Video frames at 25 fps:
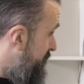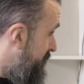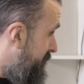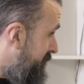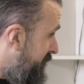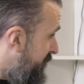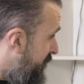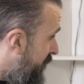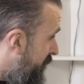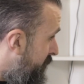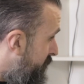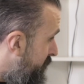
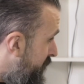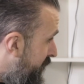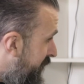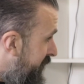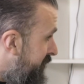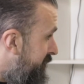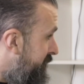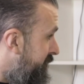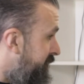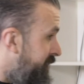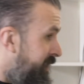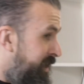you know,
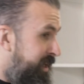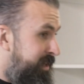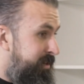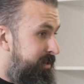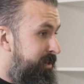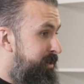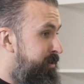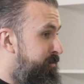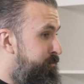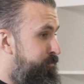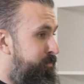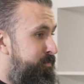
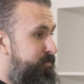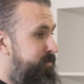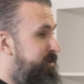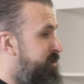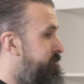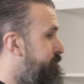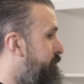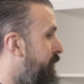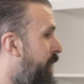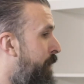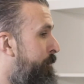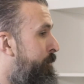in
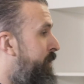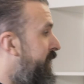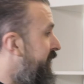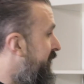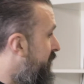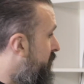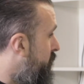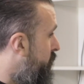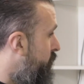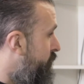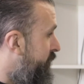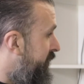
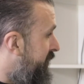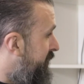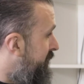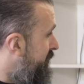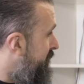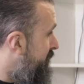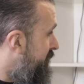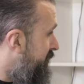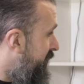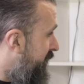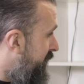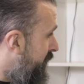public or
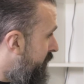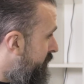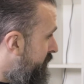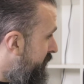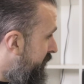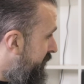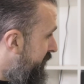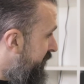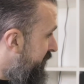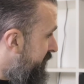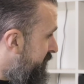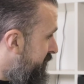
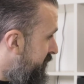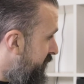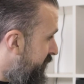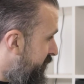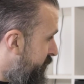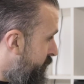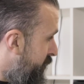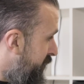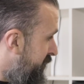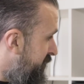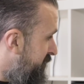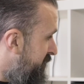in these
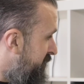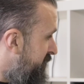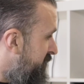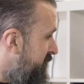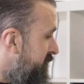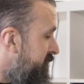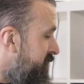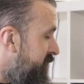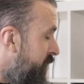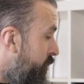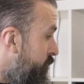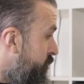
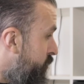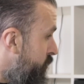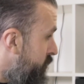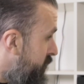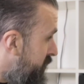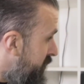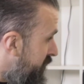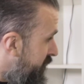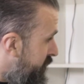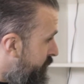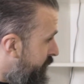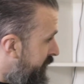situations, in social
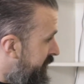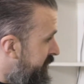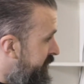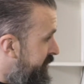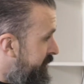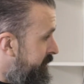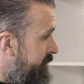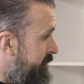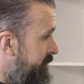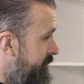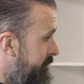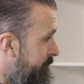
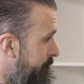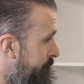situations.